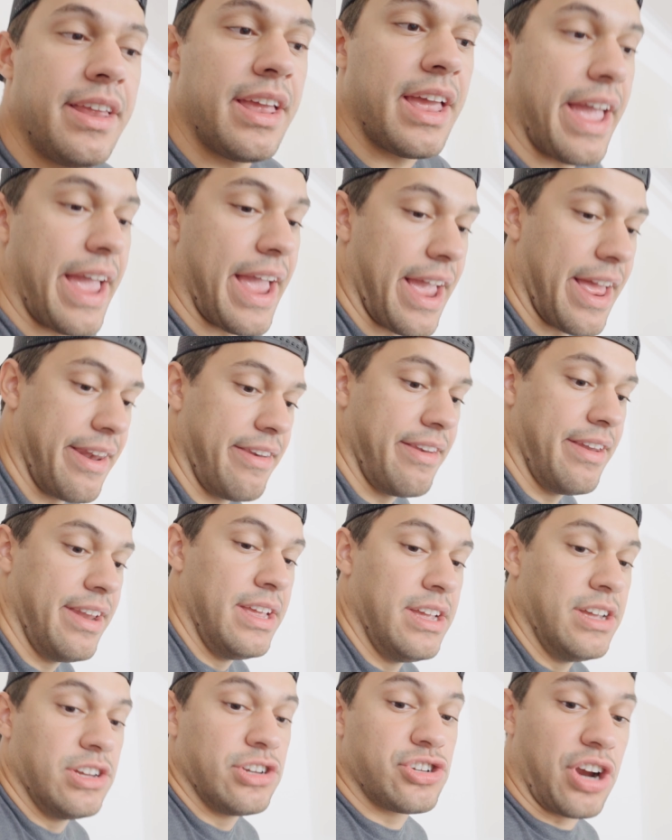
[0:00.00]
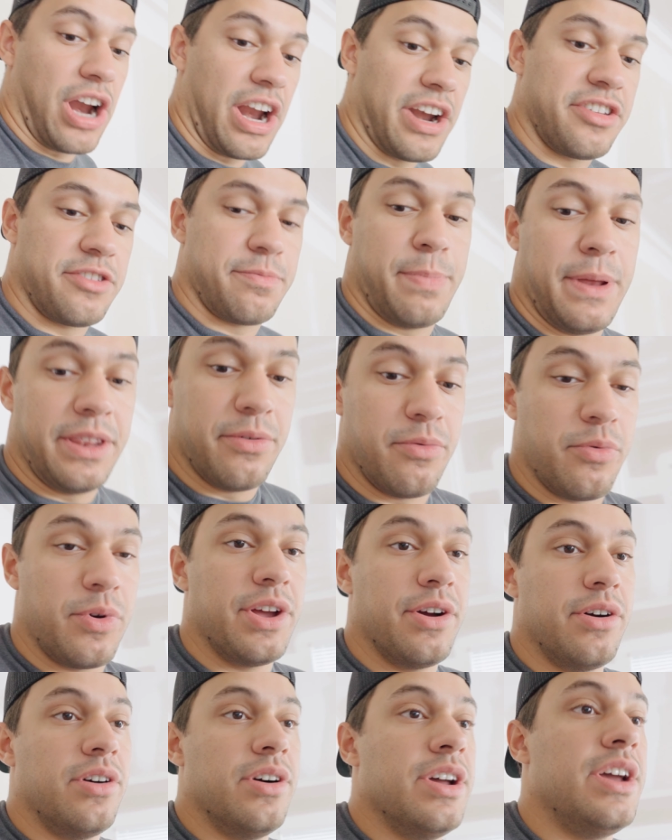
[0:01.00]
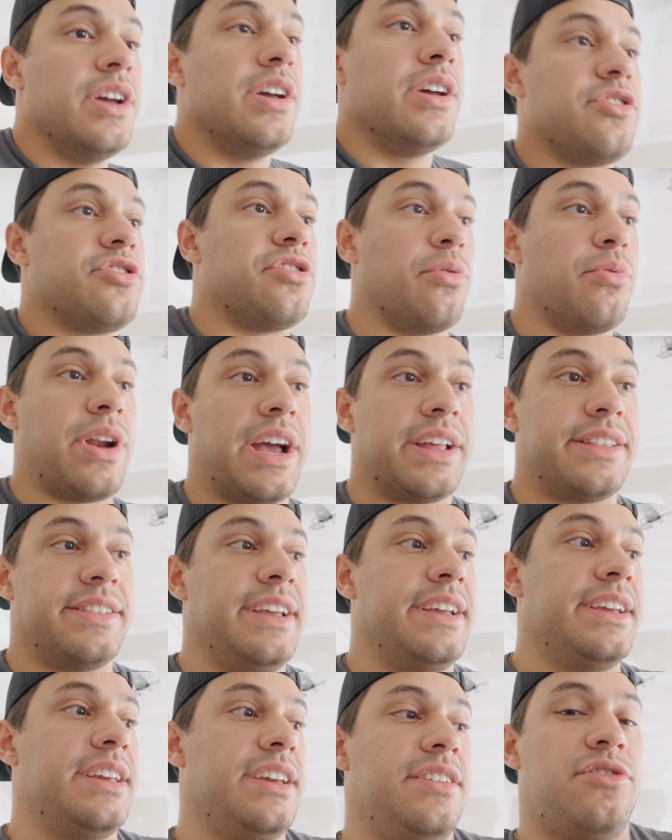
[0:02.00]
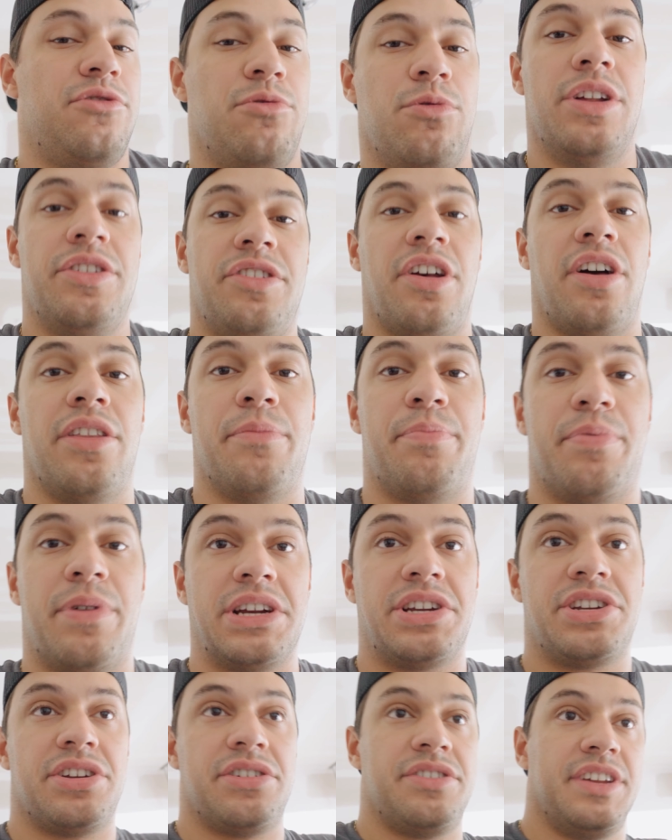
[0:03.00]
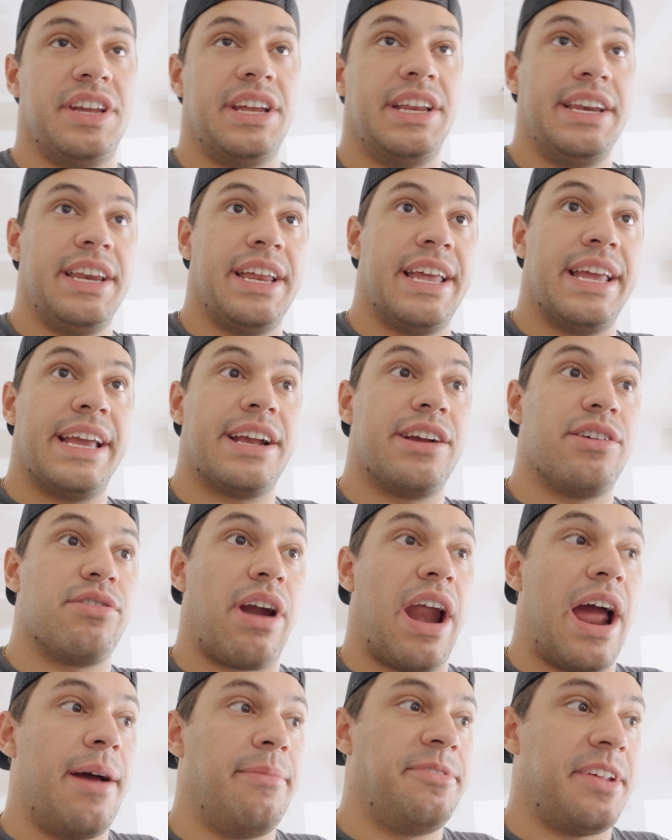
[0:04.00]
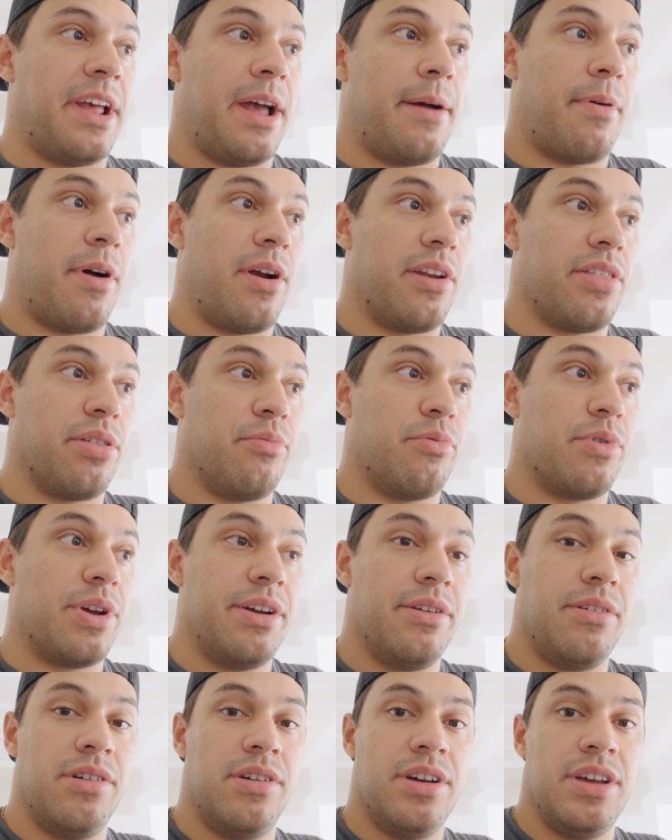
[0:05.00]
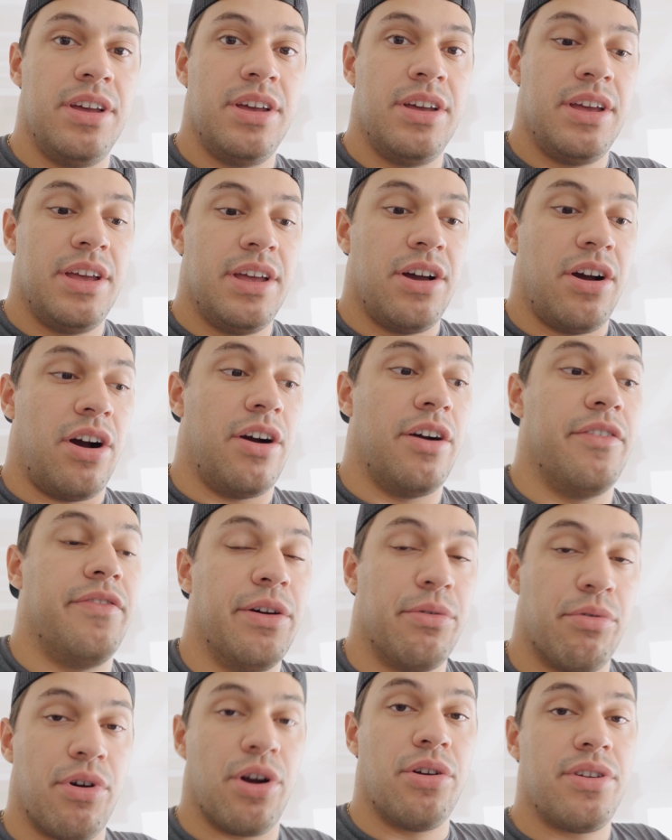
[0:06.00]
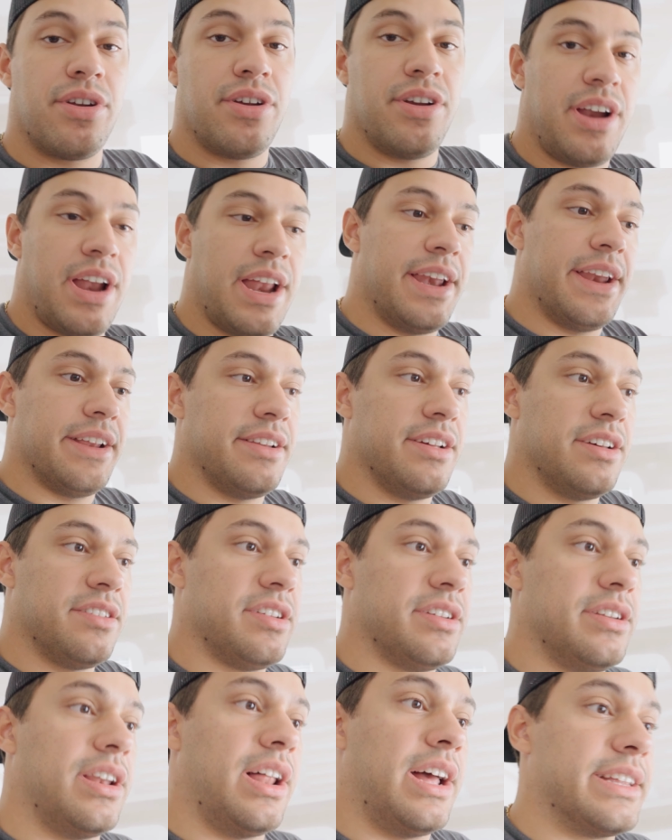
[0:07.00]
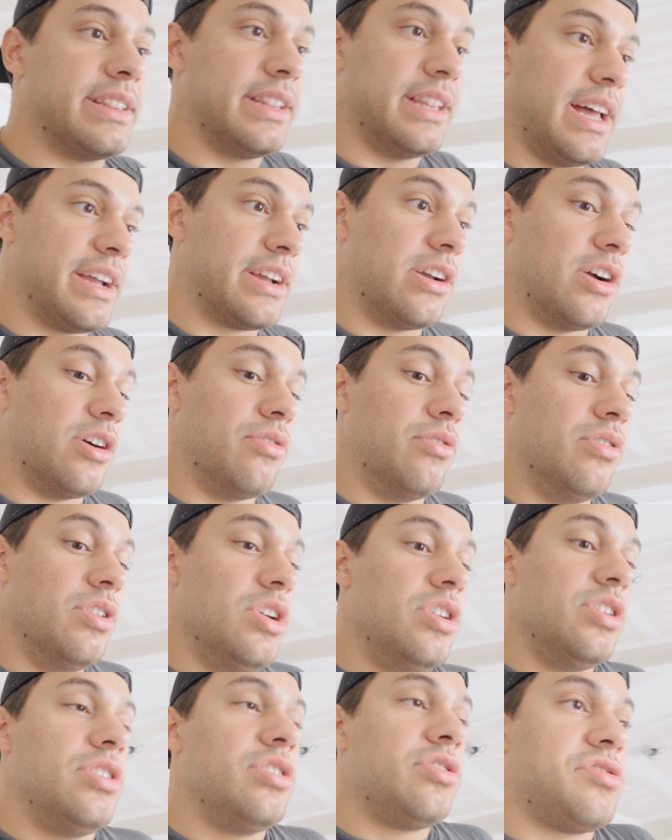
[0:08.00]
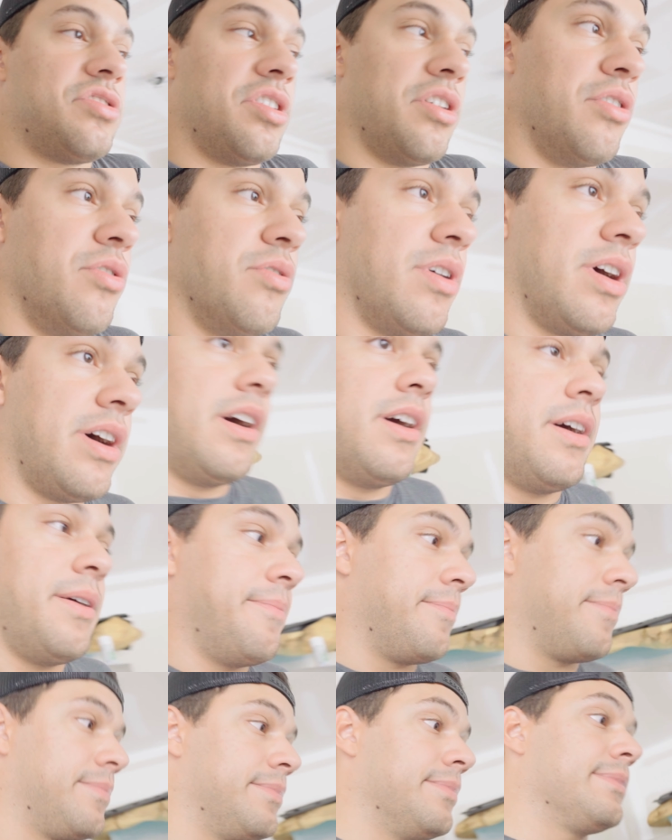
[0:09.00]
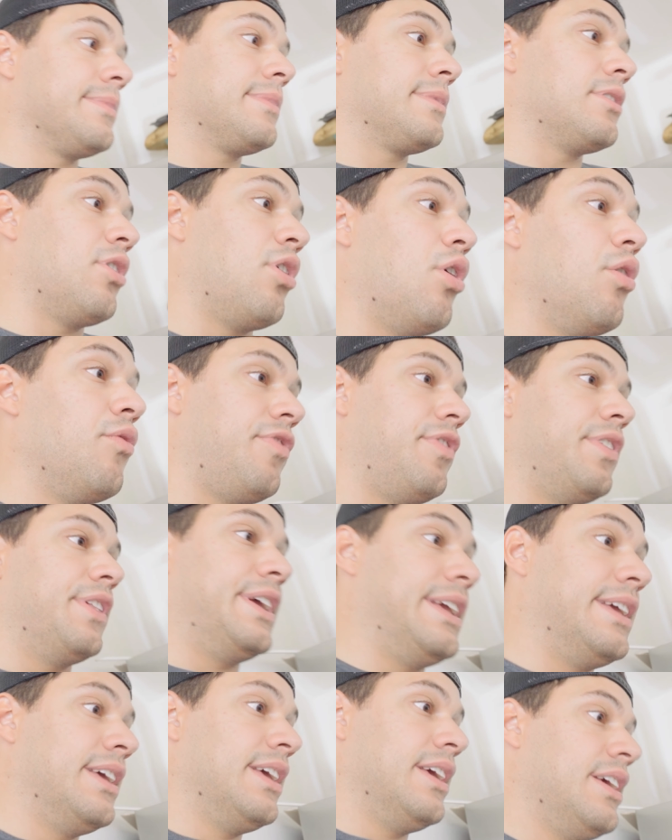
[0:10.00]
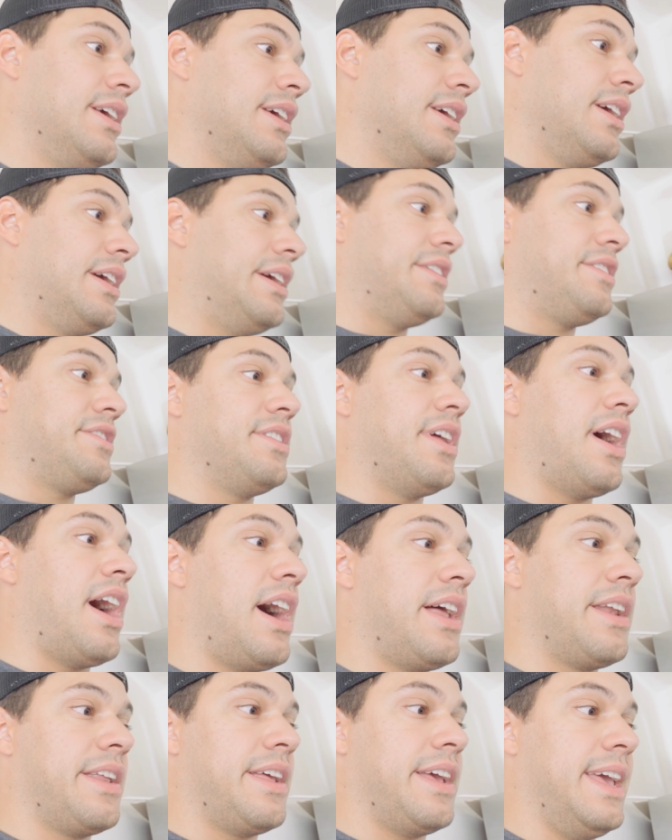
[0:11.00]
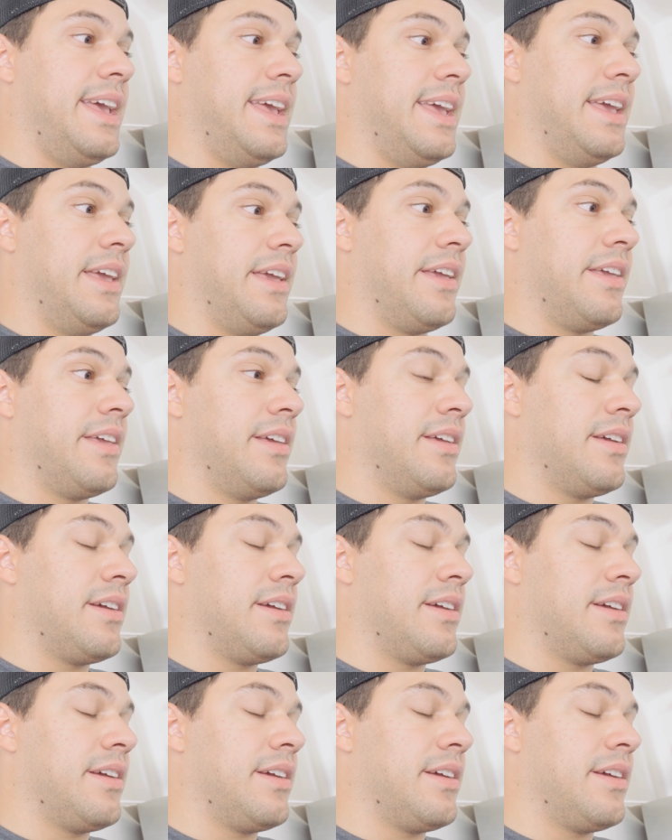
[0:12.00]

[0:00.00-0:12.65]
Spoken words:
and try to spin the wheel. So what I think is once all the pressure's in, it grabs that part of the wheel of the rotor and it doesn't like let go. So hopefully it's not a